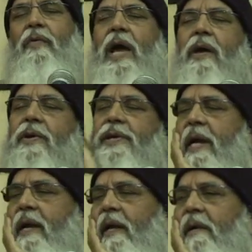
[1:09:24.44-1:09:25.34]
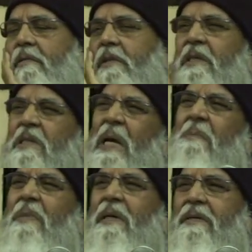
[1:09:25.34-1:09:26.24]
Why are you chanting?
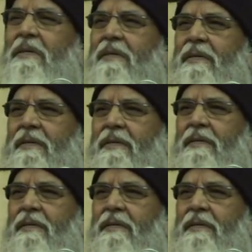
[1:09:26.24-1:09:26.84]
Time pass.